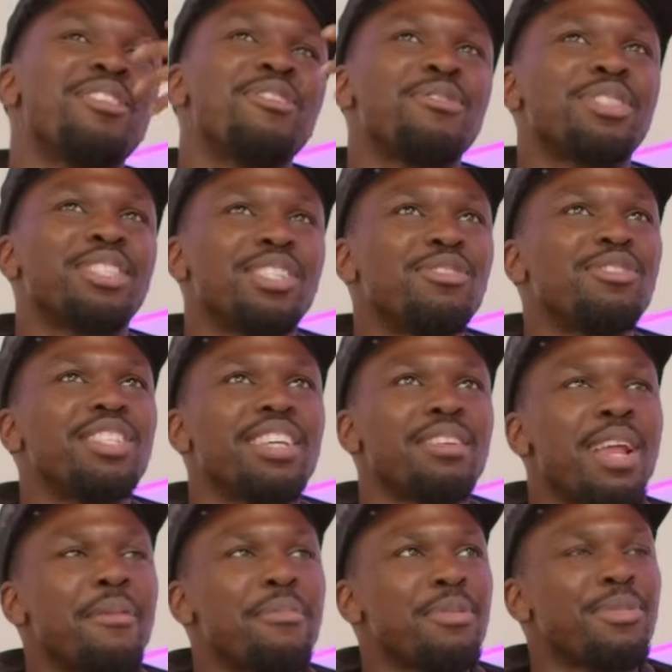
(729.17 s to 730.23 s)
obviously you see,
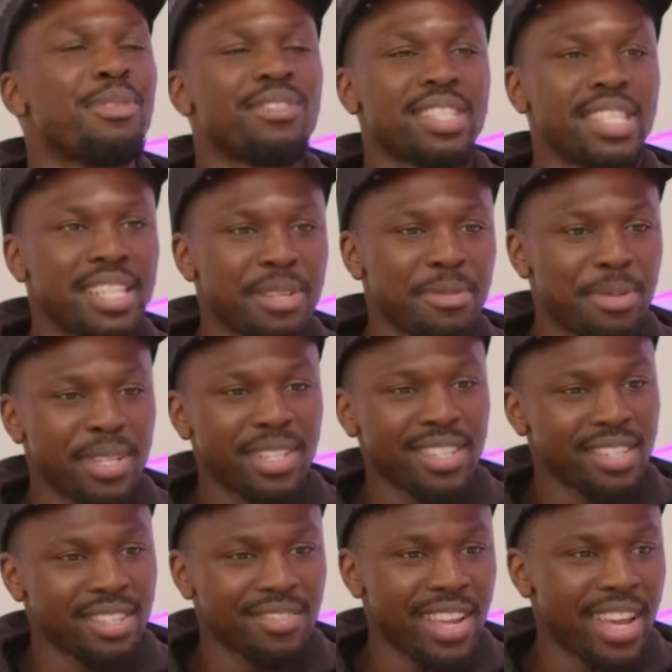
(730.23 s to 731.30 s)
like people have seen the
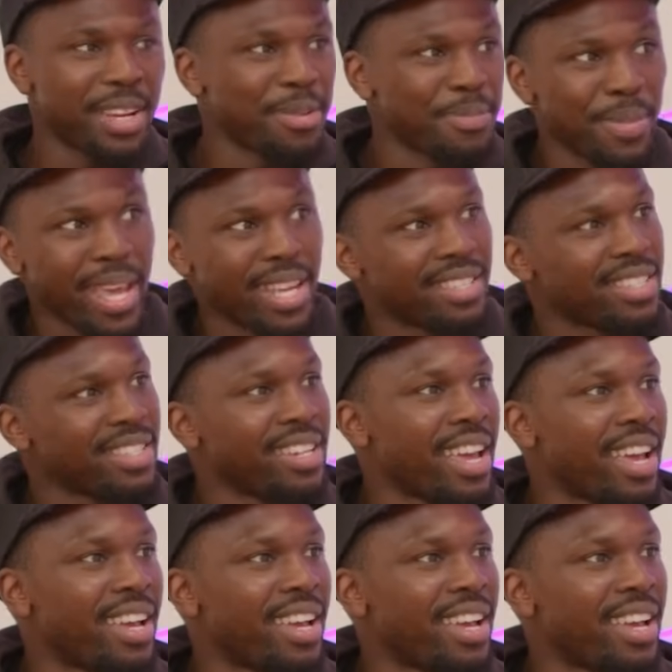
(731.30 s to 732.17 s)
pictures of like the beds and that.